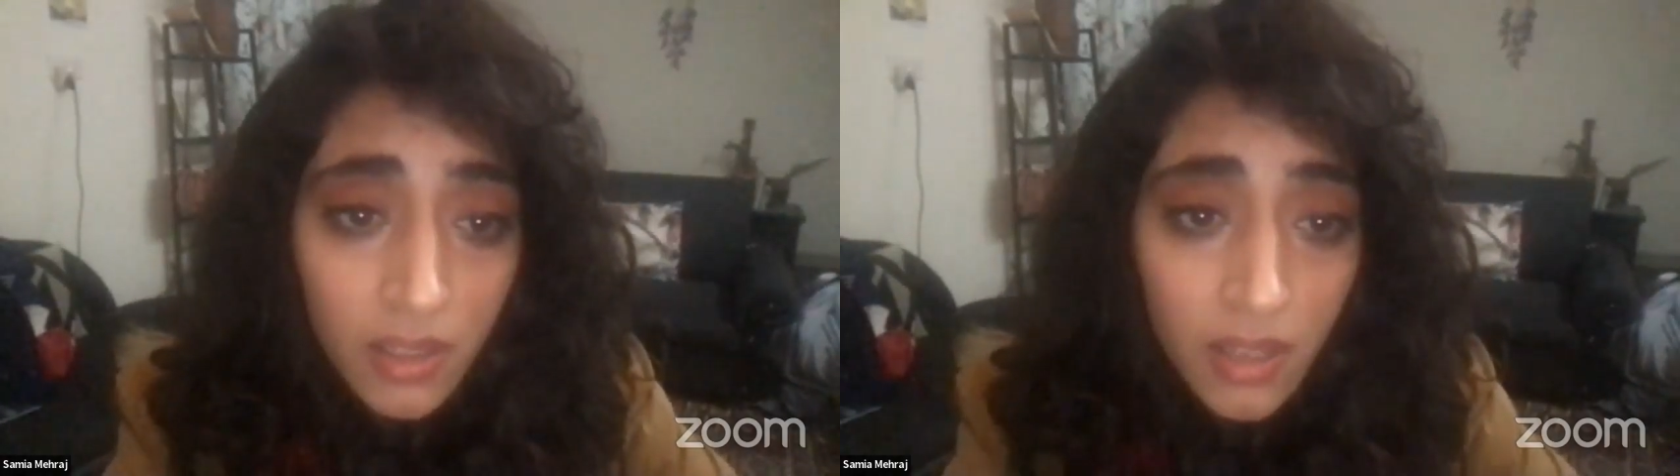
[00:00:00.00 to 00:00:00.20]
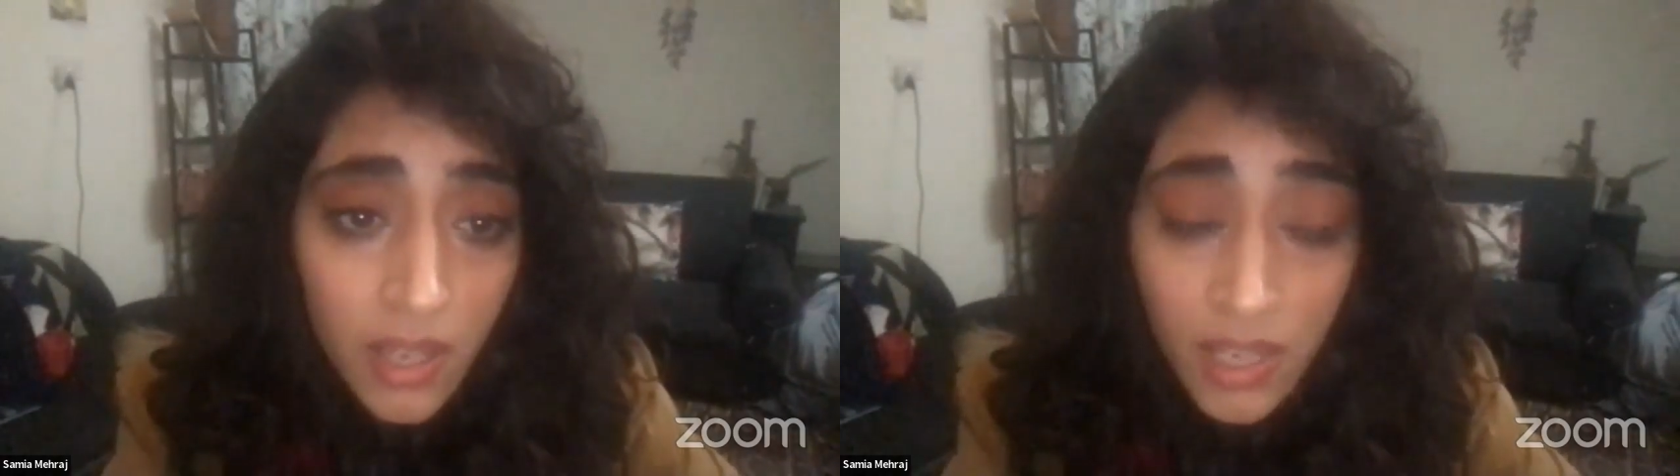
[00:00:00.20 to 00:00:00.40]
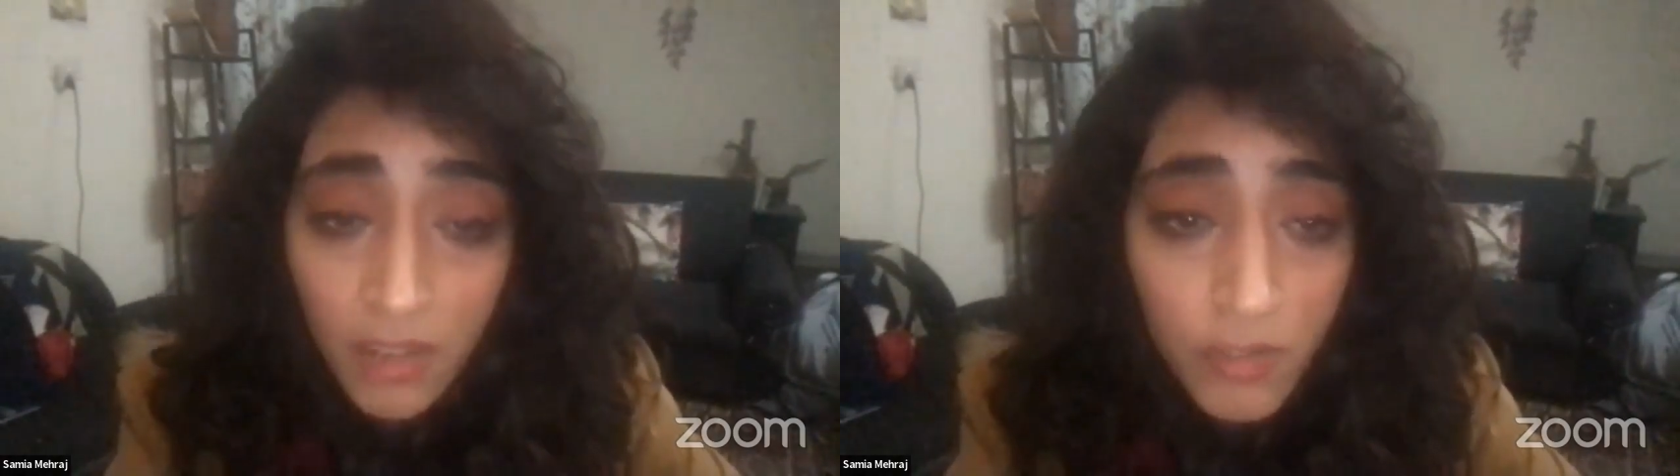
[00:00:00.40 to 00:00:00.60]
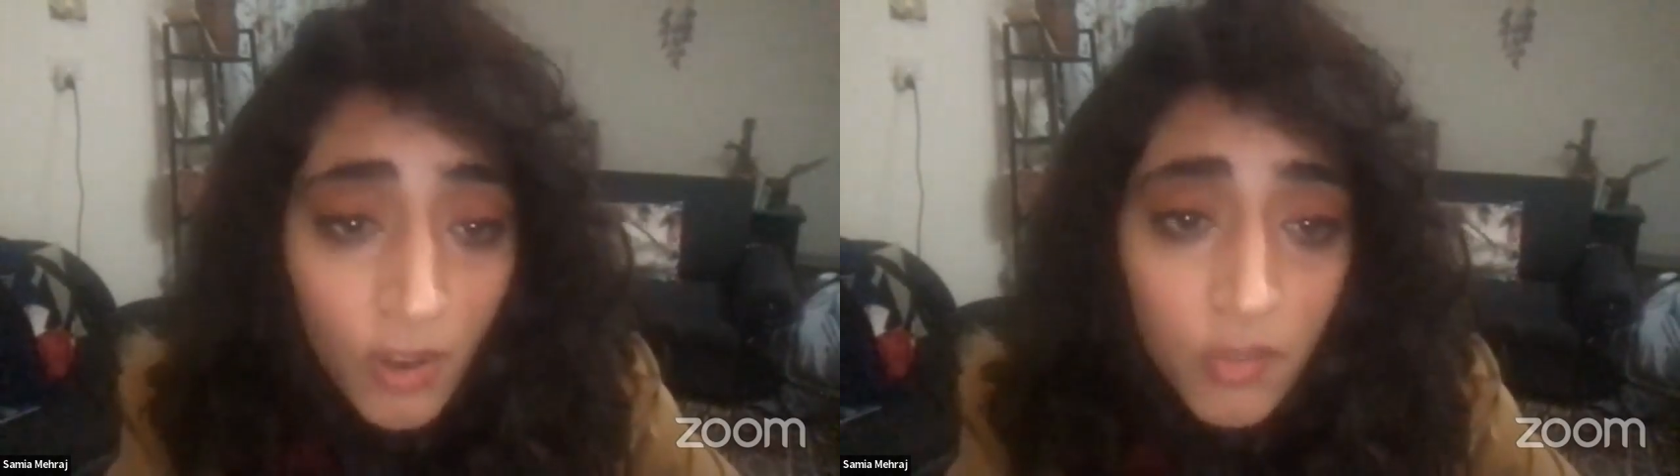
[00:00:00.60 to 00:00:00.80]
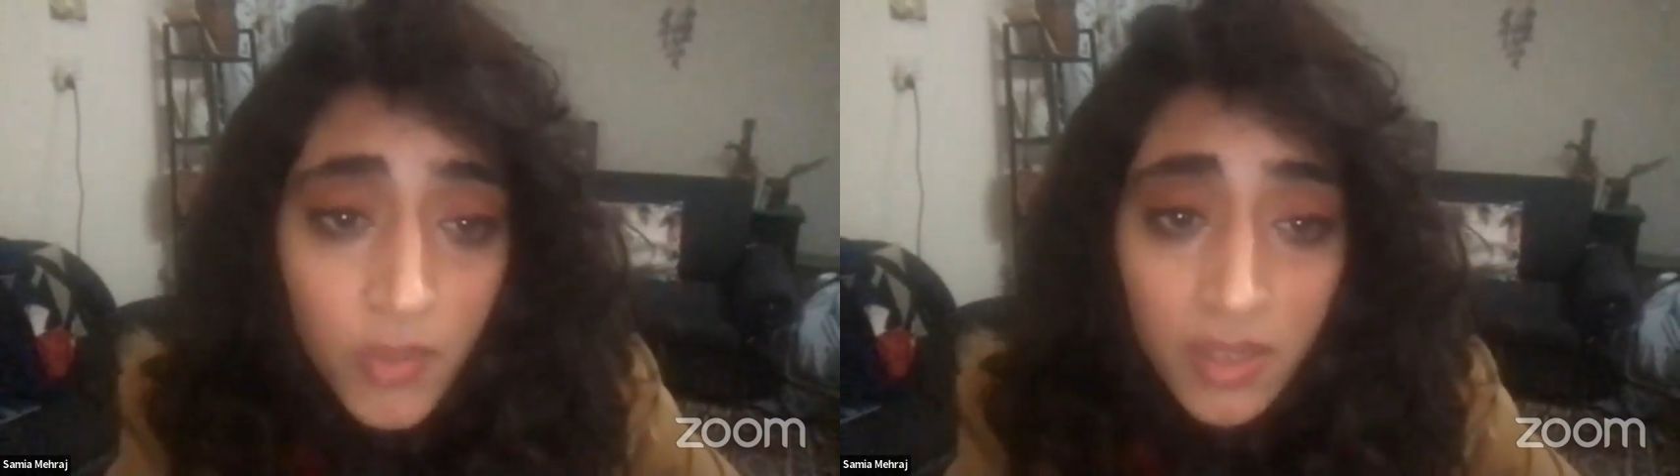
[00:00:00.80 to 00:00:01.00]
And I've
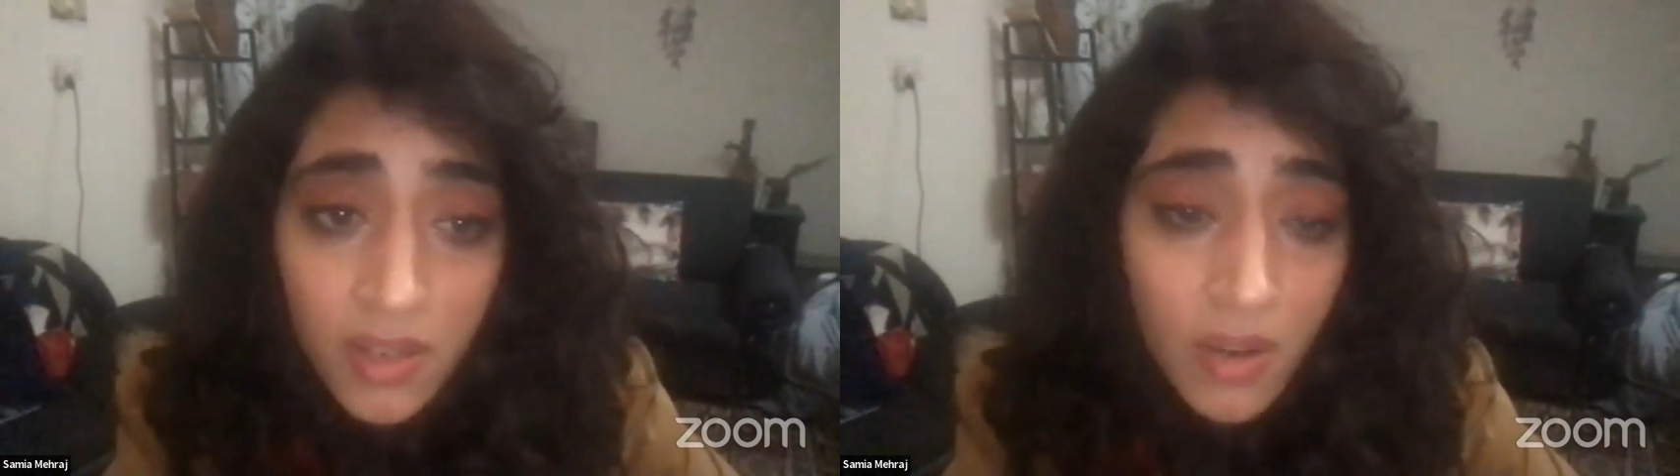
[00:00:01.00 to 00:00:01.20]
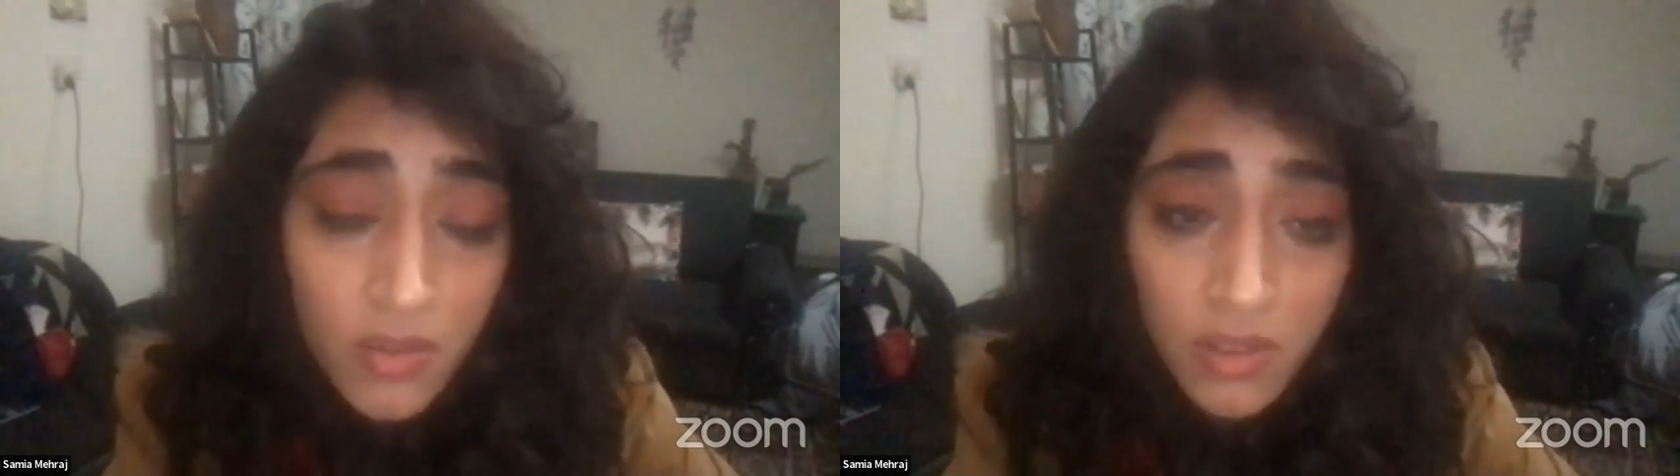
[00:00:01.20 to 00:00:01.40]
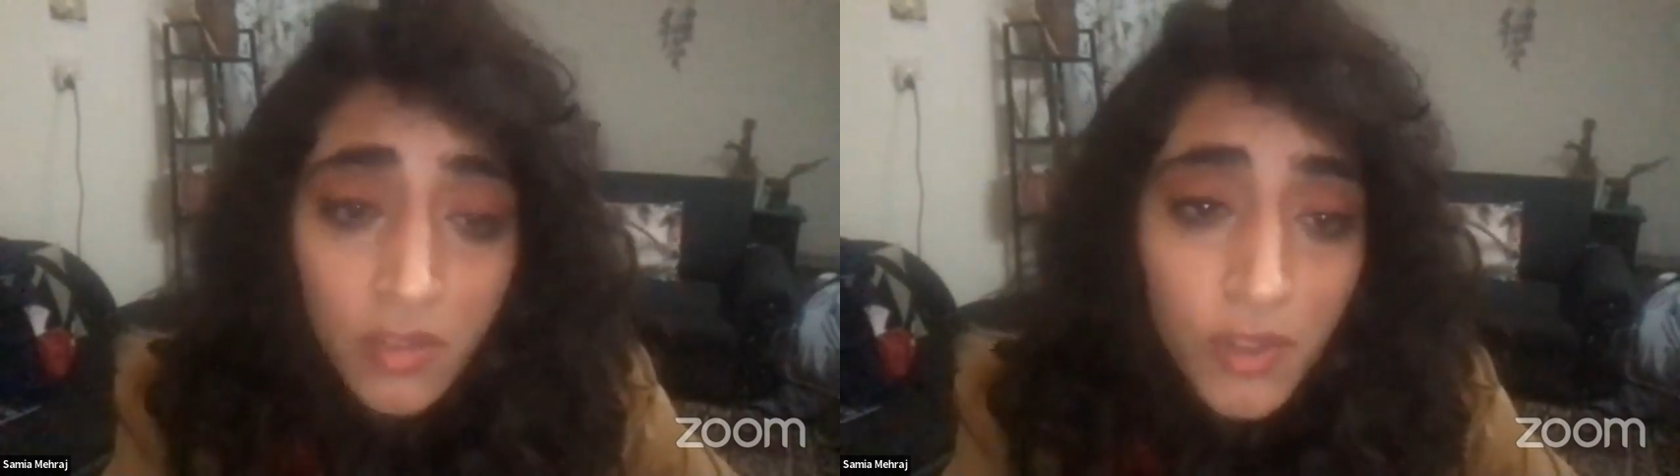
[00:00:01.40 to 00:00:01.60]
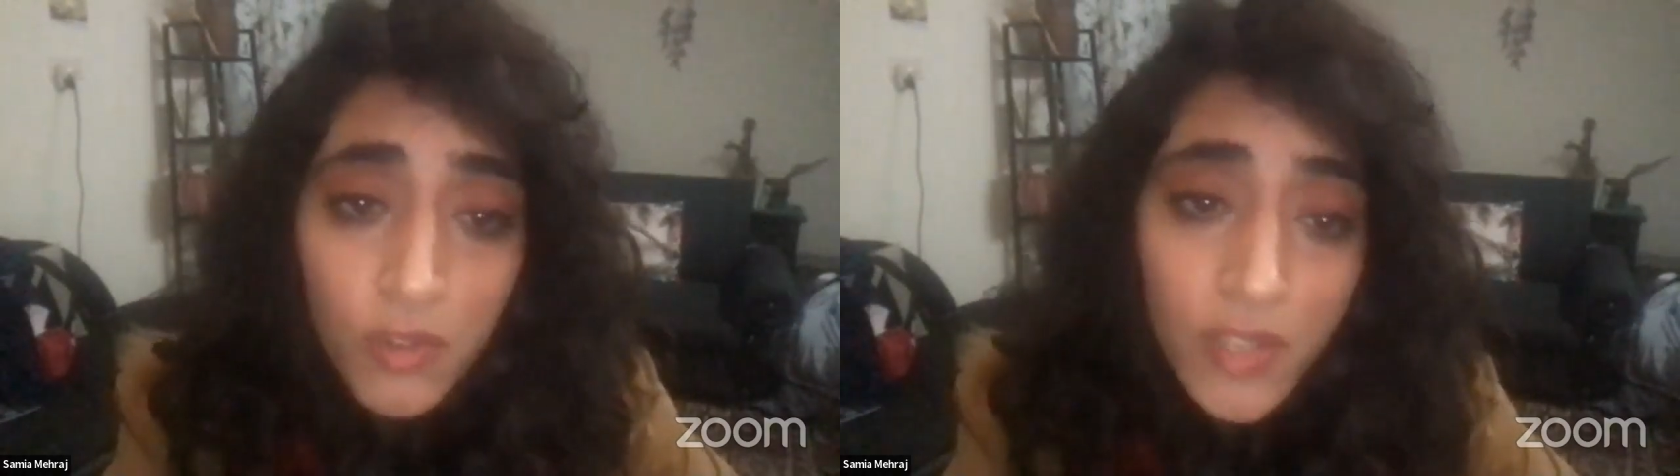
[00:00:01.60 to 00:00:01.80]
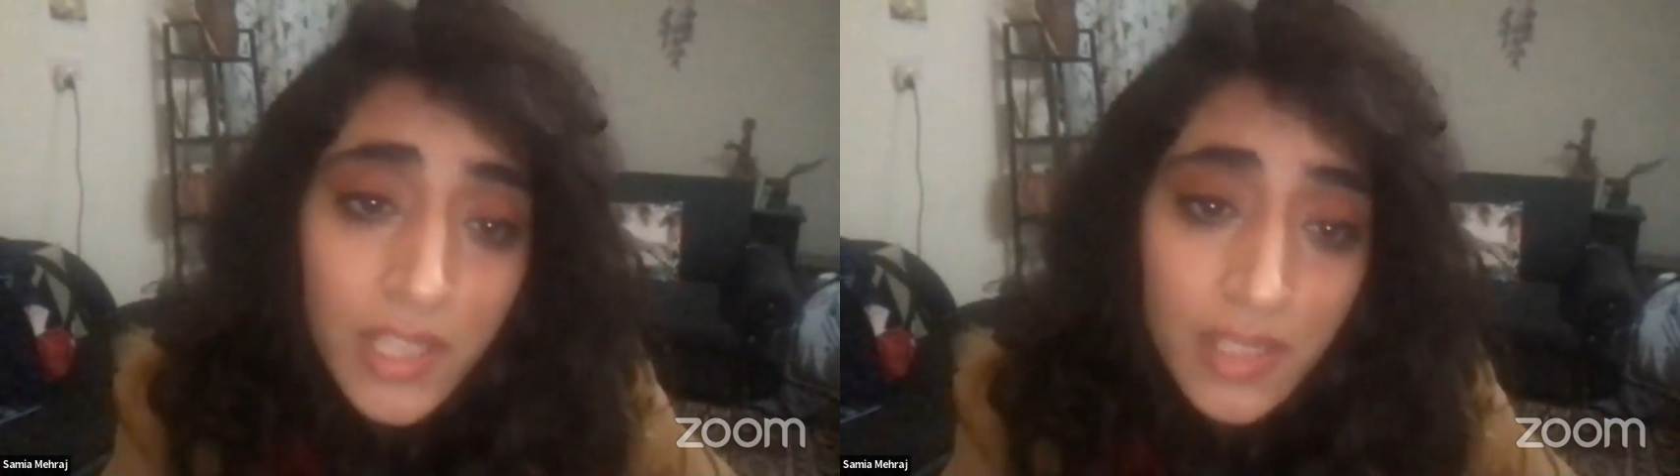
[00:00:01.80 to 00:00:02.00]
not been around. In a
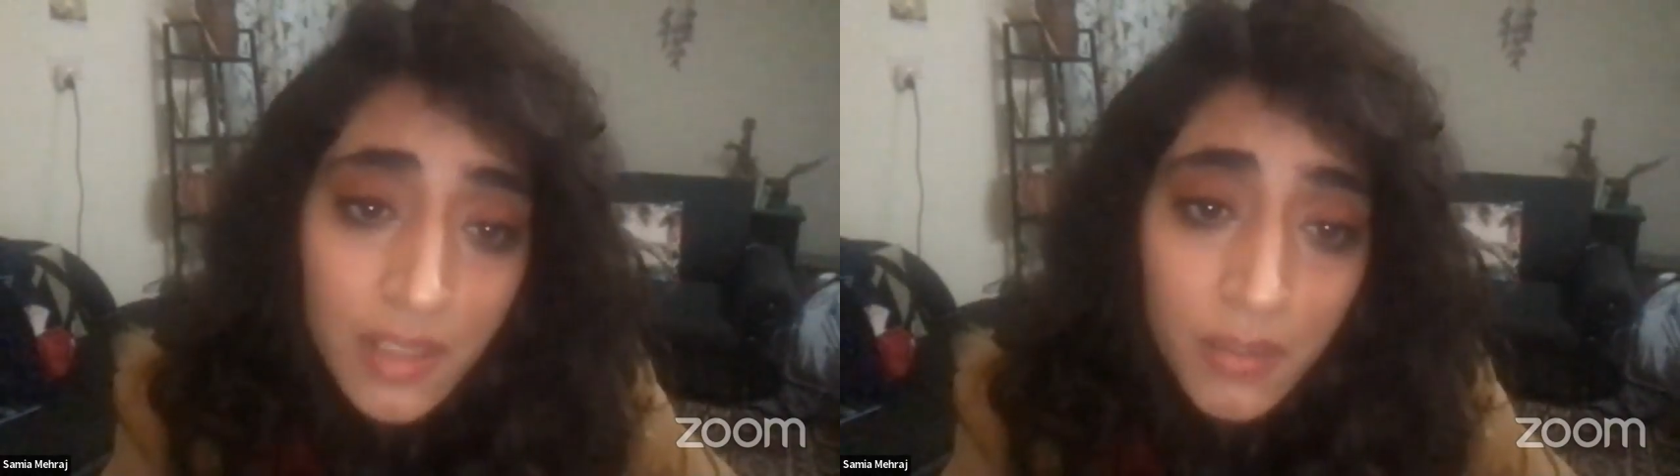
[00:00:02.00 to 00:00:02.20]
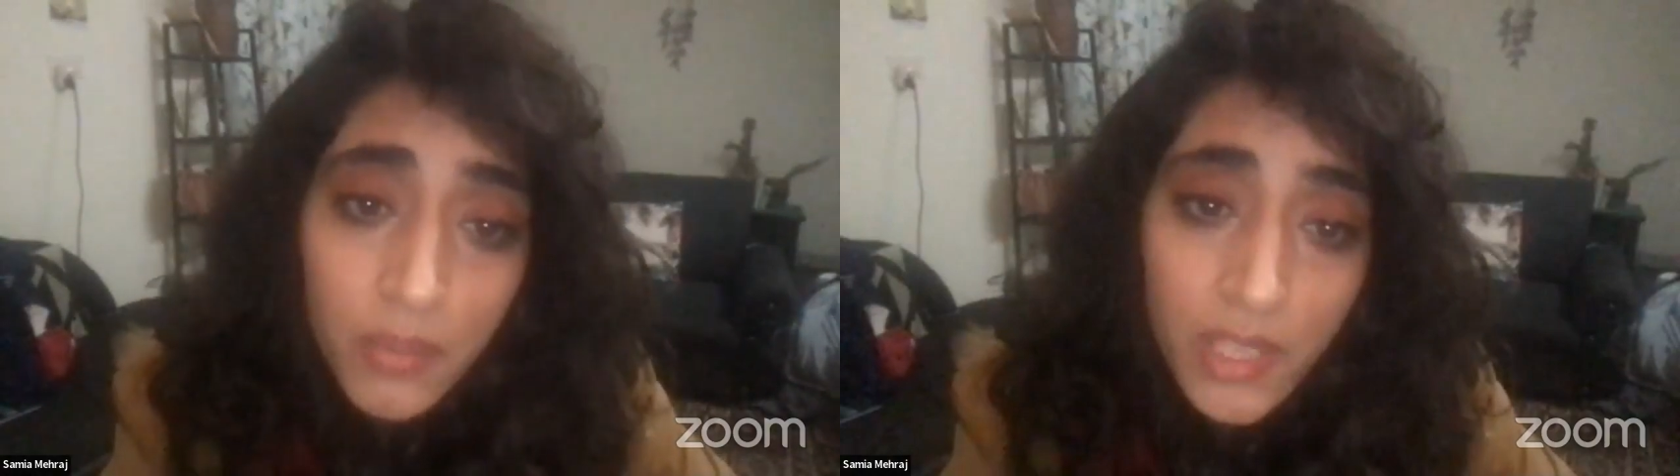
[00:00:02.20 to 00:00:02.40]
few fleeting,